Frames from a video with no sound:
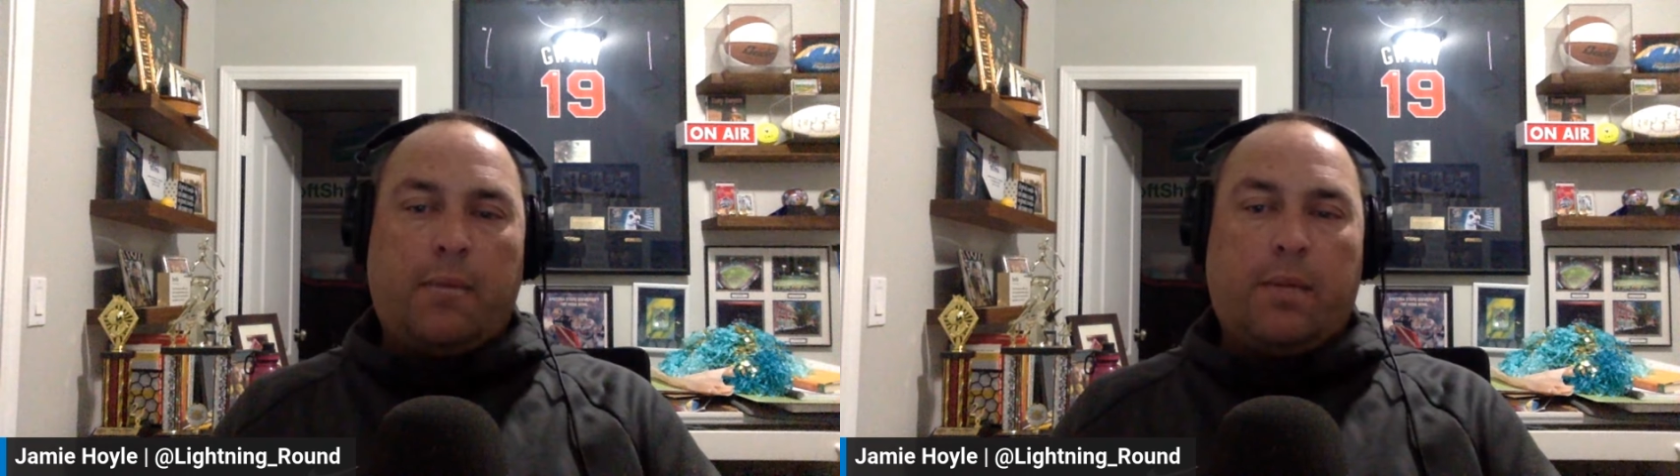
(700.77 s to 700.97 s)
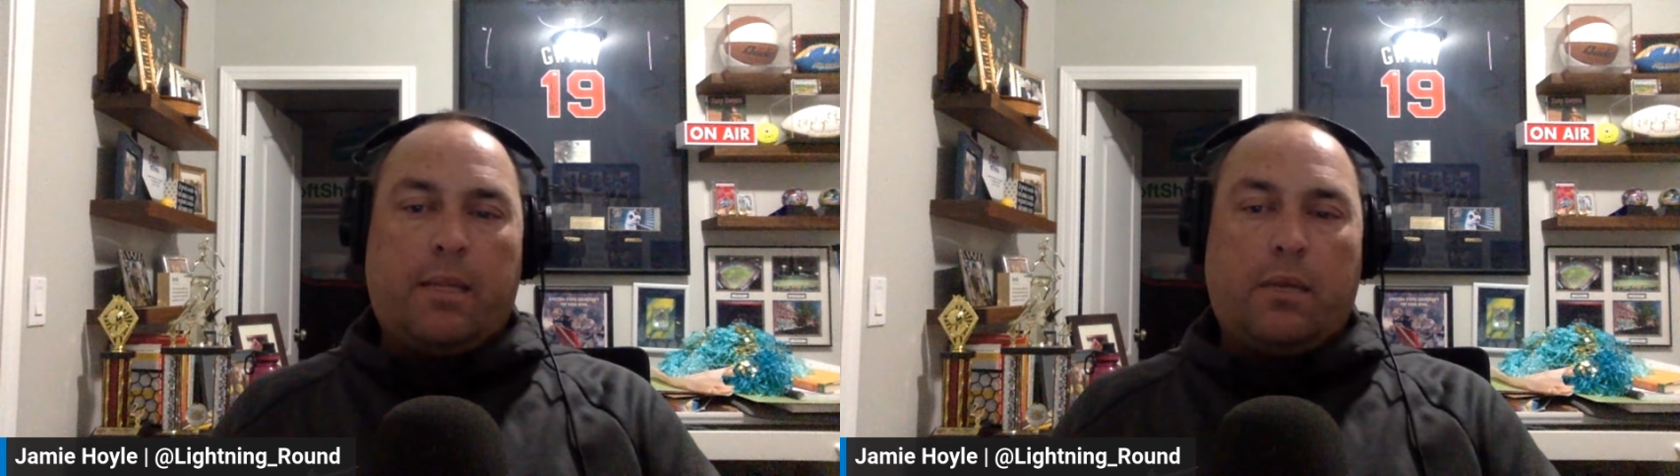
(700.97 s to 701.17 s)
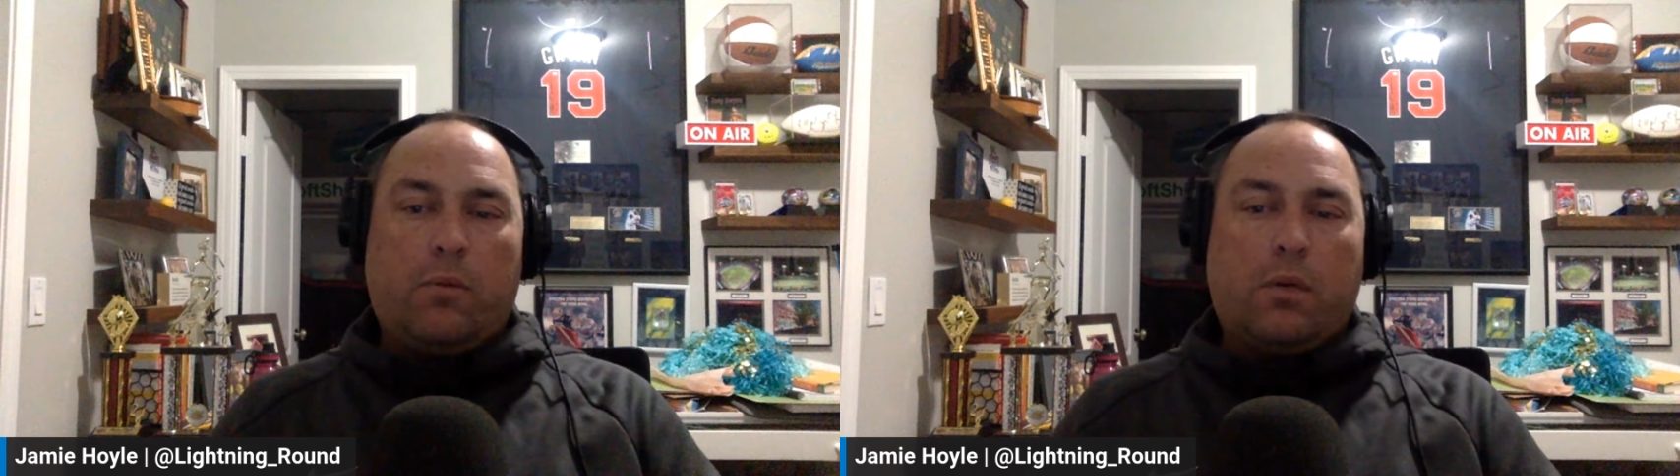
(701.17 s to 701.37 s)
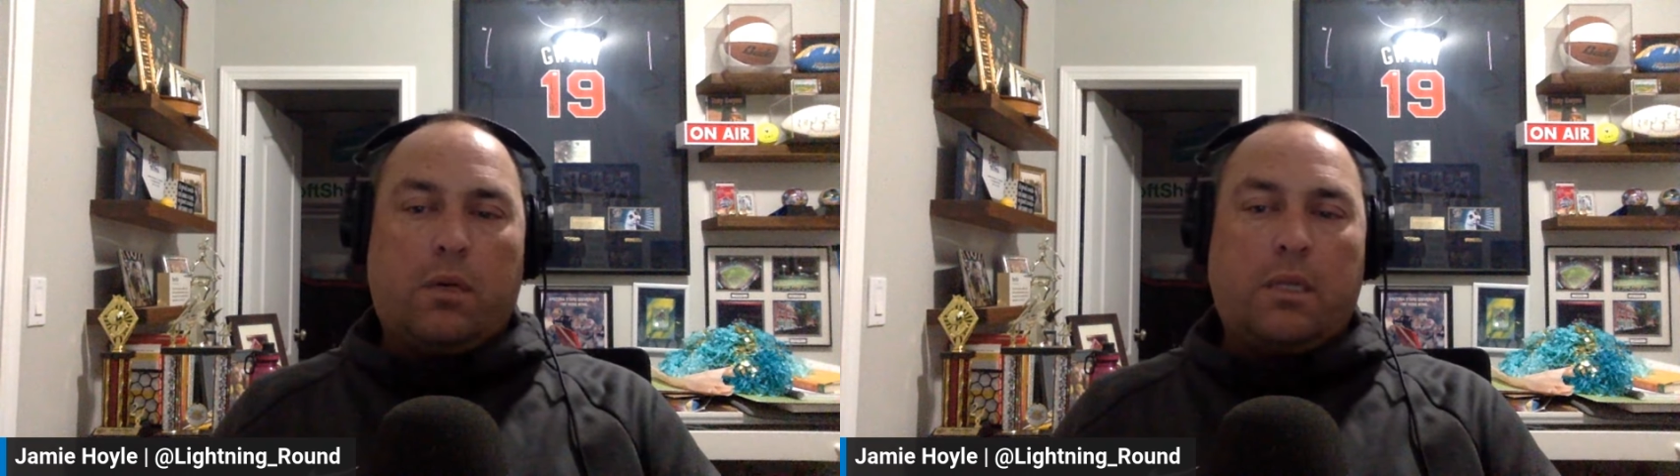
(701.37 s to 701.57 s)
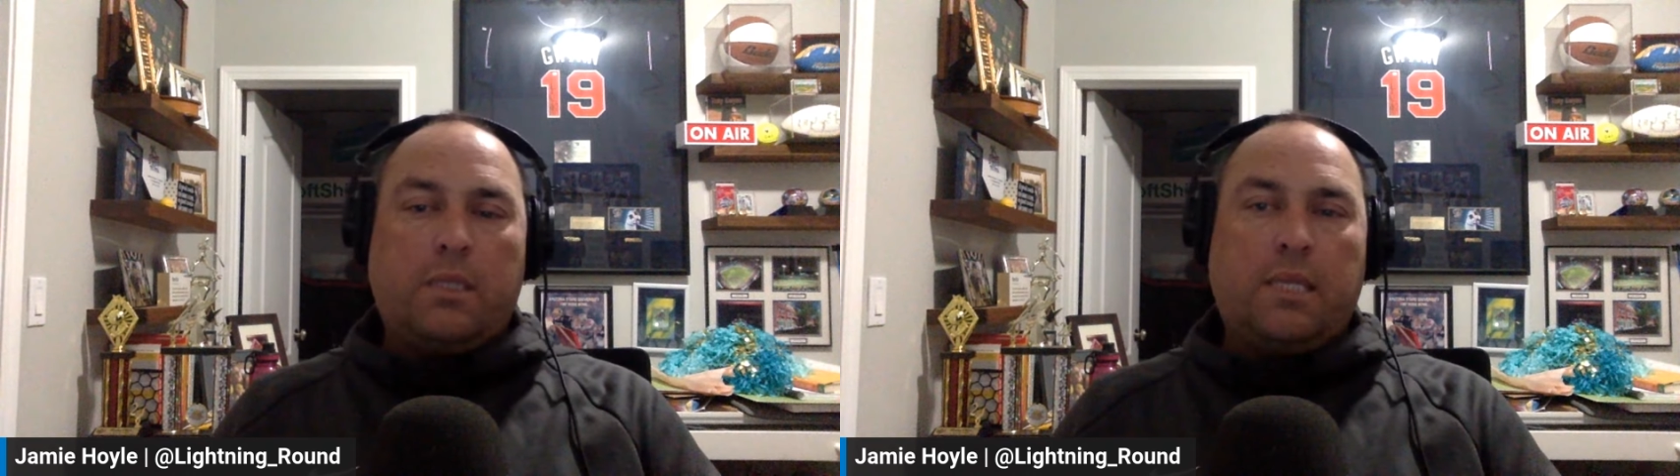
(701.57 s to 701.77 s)
and I think we'll
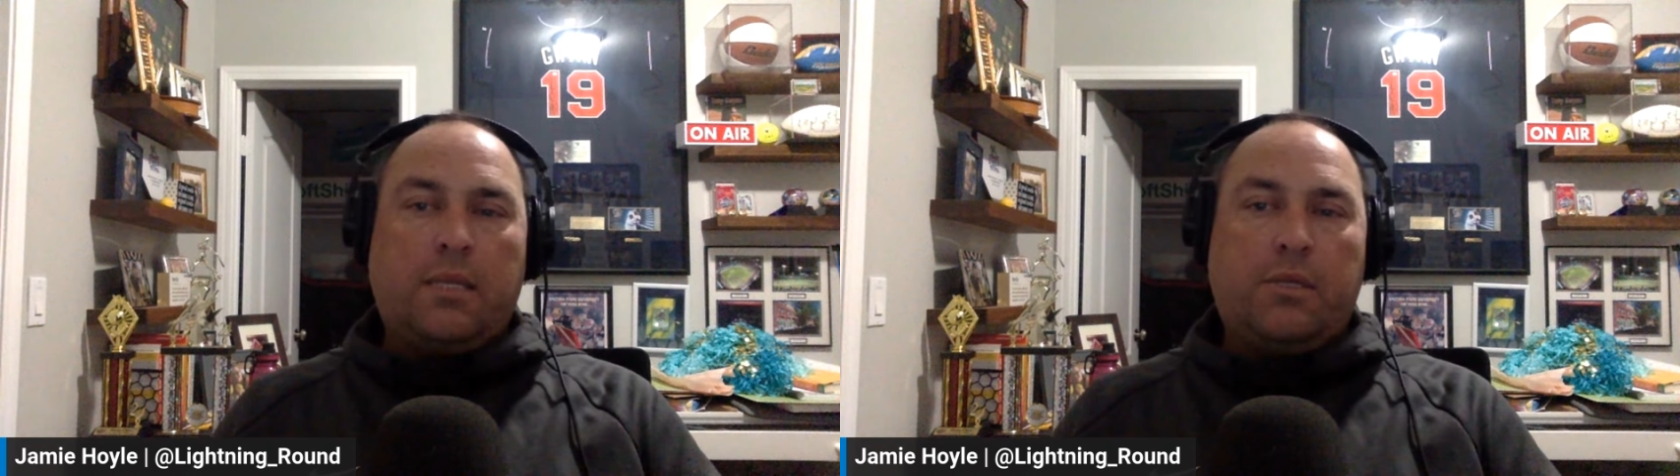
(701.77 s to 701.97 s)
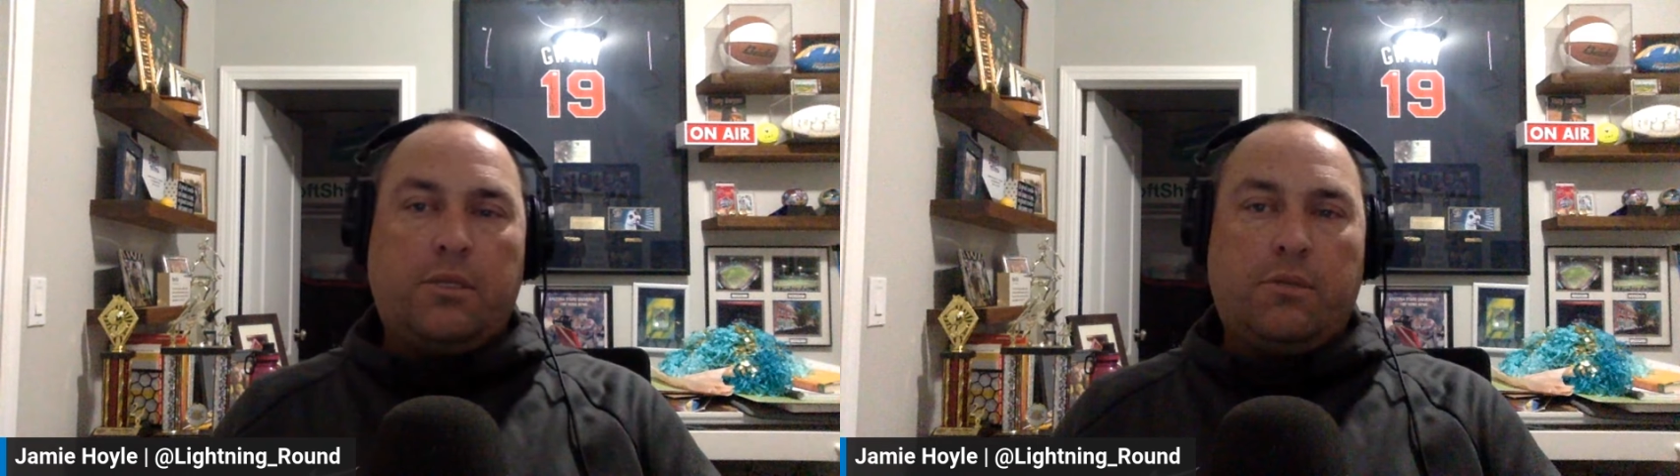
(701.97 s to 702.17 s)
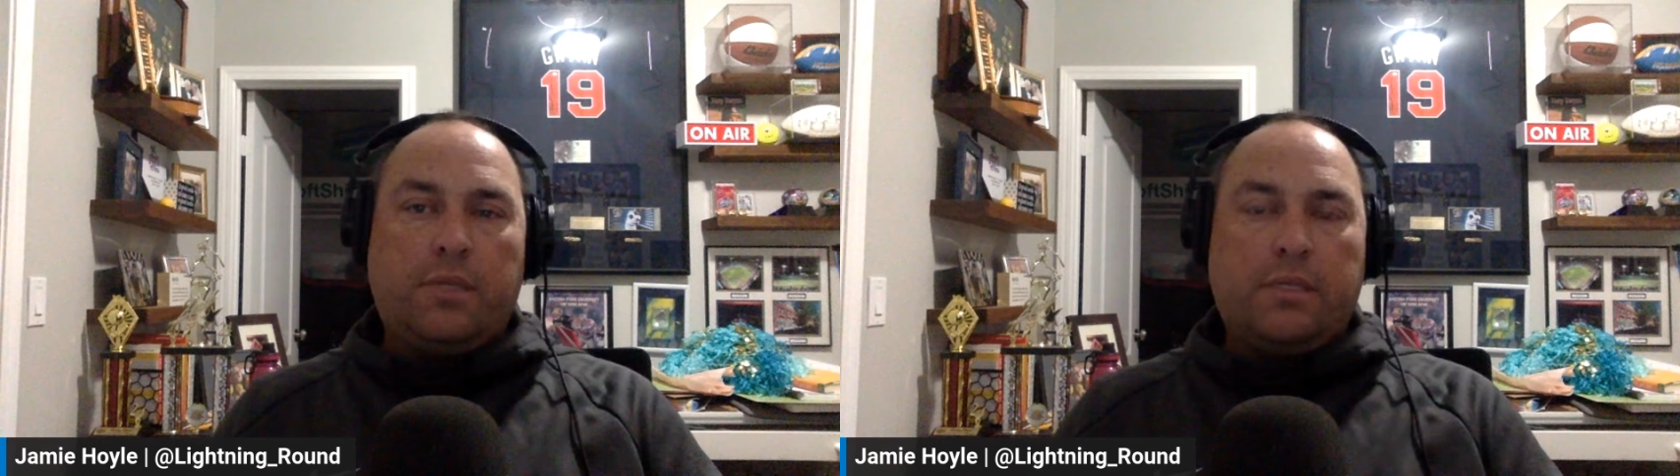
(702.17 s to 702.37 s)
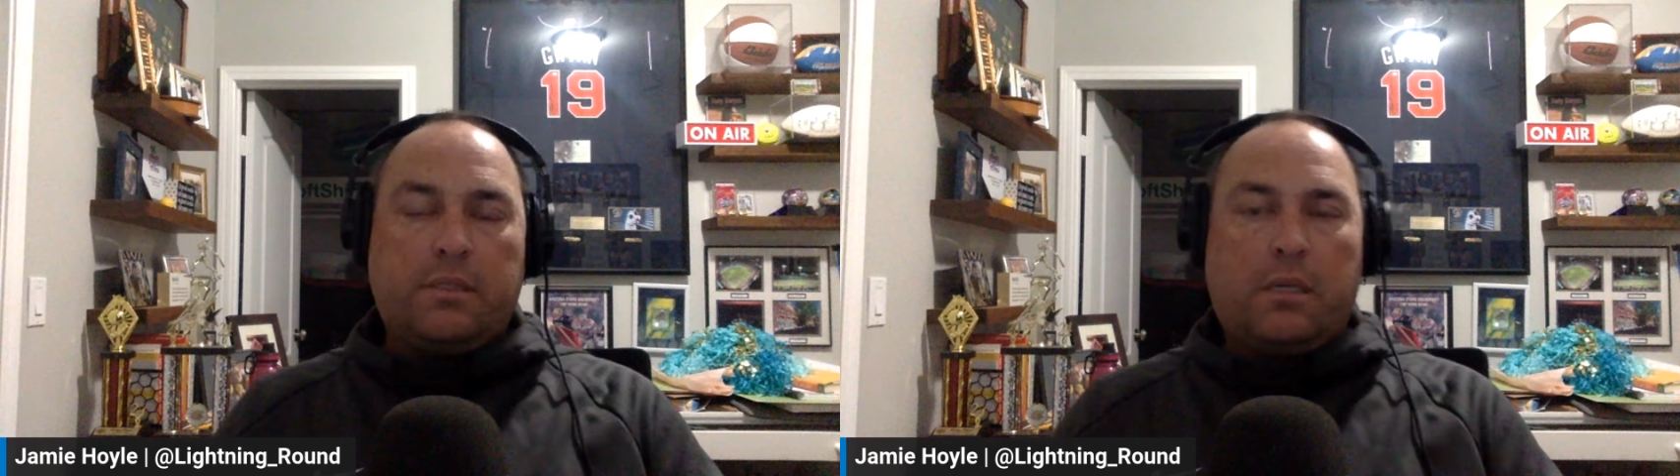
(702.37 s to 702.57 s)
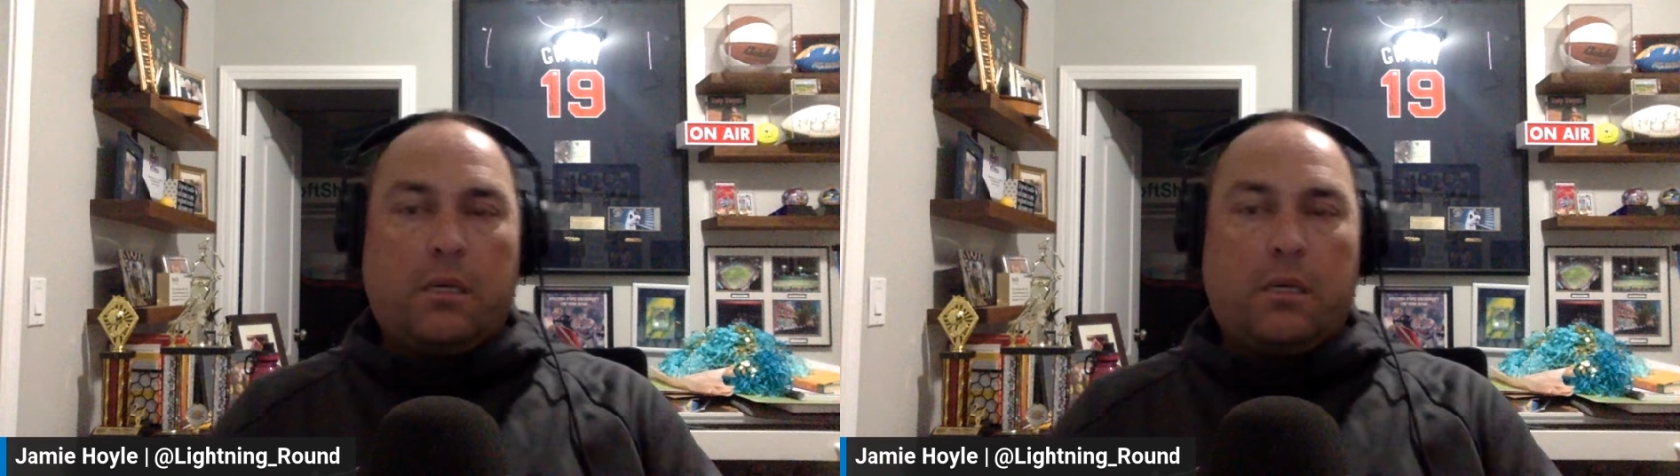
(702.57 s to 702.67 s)
continue to do this